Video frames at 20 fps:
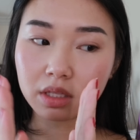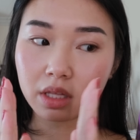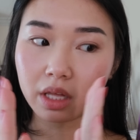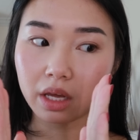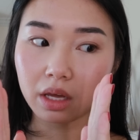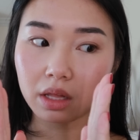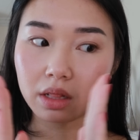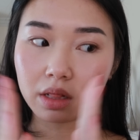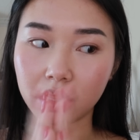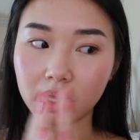is
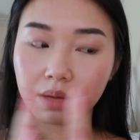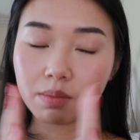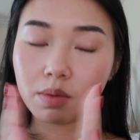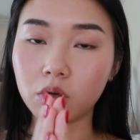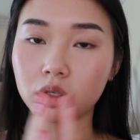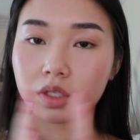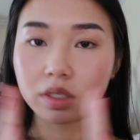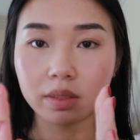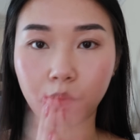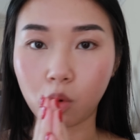like the
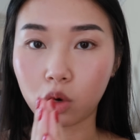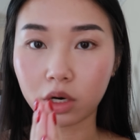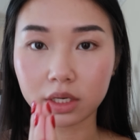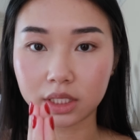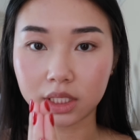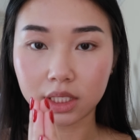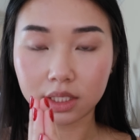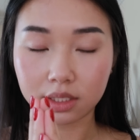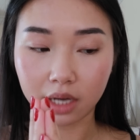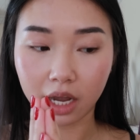most
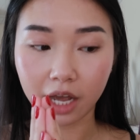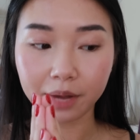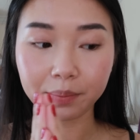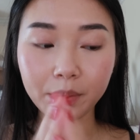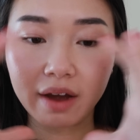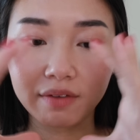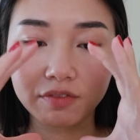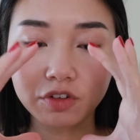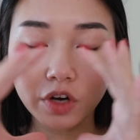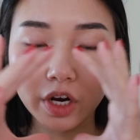important step.
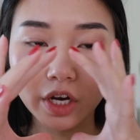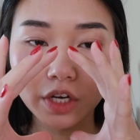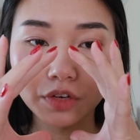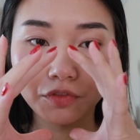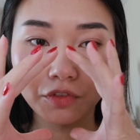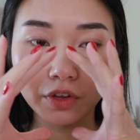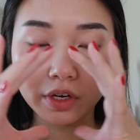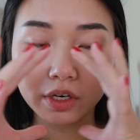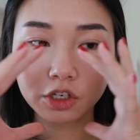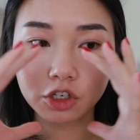After I
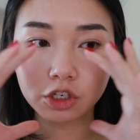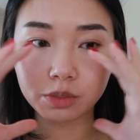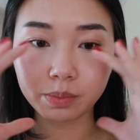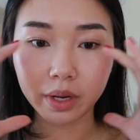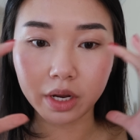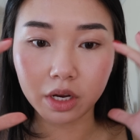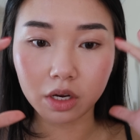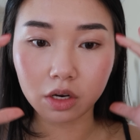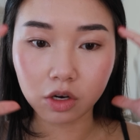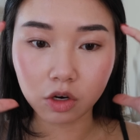finish
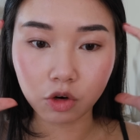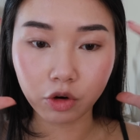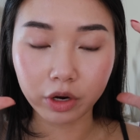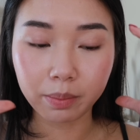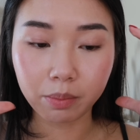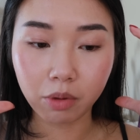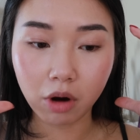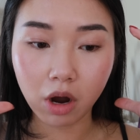my cream